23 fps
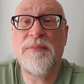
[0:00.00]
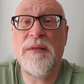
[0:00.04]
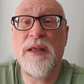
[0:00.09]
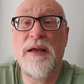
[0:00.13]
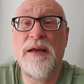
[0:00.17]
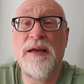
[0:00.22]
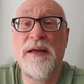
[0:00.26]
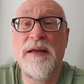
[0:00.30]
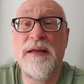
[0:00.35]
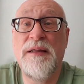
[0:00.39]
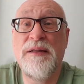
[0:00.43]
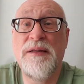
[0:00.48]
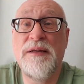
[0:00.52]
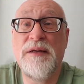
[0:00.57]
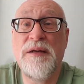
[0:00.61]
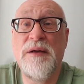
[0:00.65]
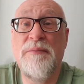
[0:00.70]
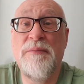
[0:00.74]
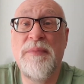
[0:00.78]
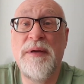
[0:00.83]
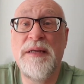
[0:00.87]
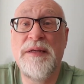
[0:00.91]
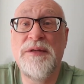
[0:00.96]
There
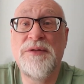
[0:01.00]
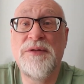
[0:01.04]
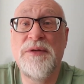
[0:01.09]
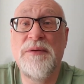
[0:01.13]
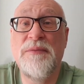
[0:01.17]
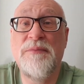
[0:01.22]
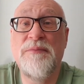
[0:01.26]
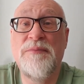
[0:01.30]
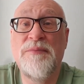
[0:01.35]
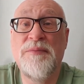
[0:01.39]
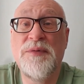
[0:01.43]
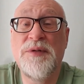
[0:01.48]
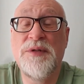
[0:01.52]
can be some